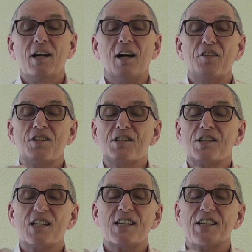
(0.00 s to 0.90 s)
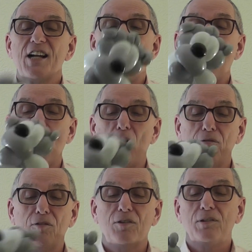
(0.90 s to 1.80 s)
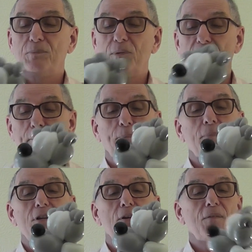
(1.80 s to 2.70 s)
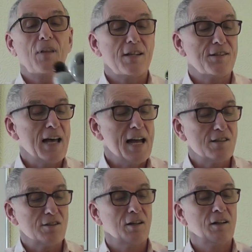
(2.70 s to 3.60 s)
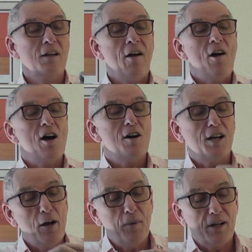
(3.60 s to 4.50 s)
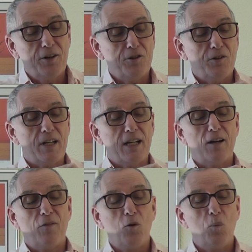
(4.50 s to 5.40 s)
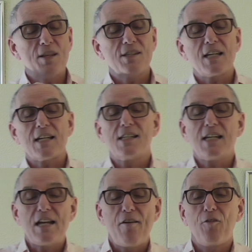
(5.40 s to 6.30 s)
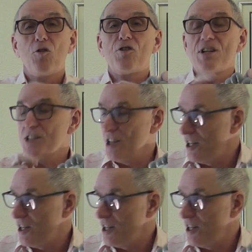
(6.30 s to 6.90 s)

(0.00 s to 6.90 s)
and this is a 6.5. Right, so that's that. Now we're going to do the 160 for his